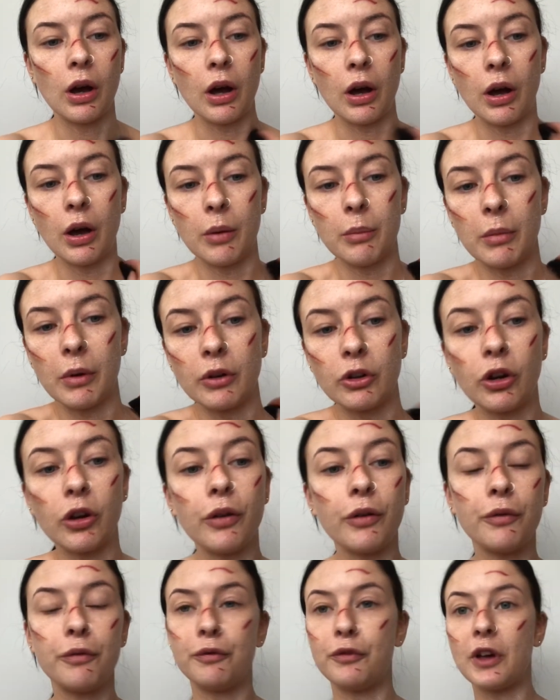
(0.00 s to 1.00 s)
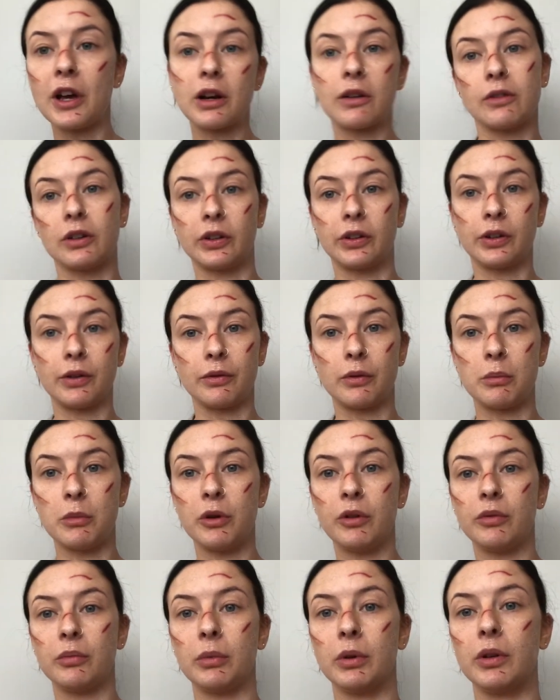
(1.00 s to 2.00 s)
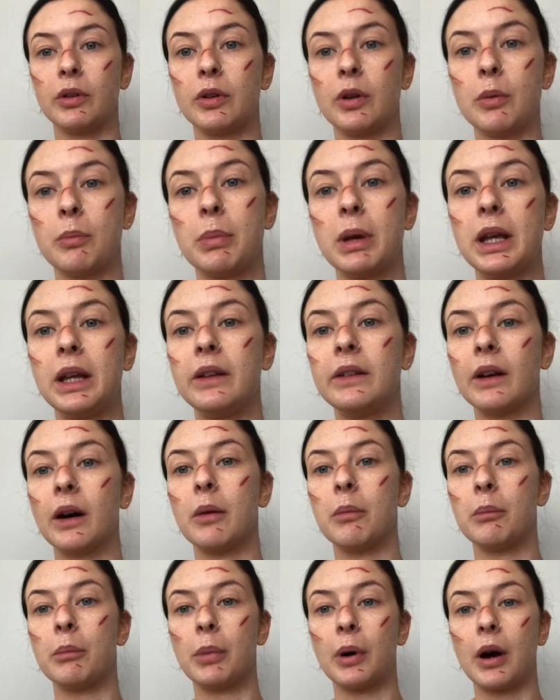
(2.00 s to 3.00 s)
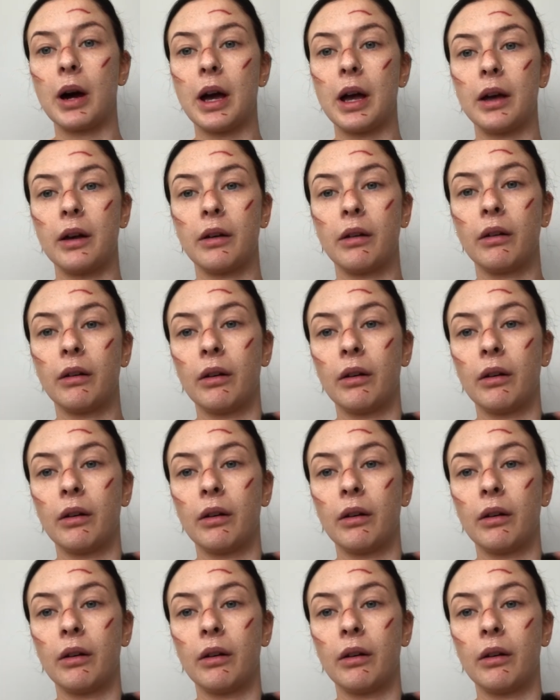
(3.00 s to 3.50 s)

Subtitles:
vigorous of a movement to be done by